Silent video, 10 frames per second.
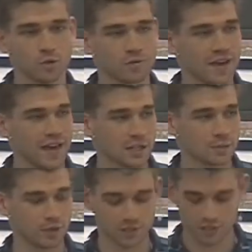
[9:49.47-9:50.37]
more of an
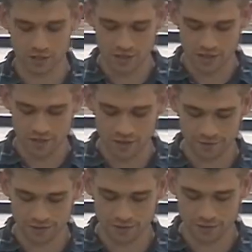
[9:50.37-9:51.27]
expert in that
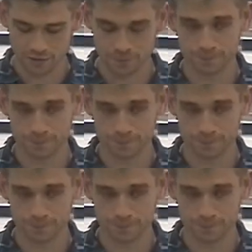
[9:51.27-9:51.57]
field.